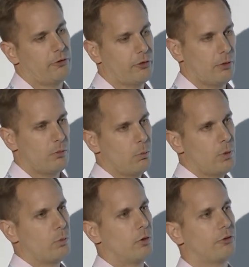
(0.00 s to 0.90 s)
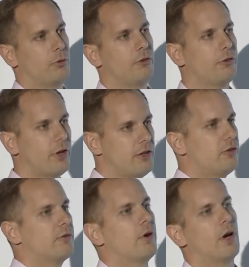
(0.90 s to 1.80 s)
So we want to
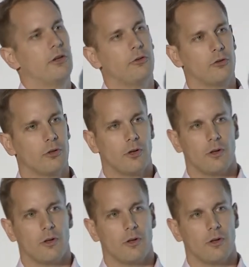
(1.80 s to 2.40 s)
incentivize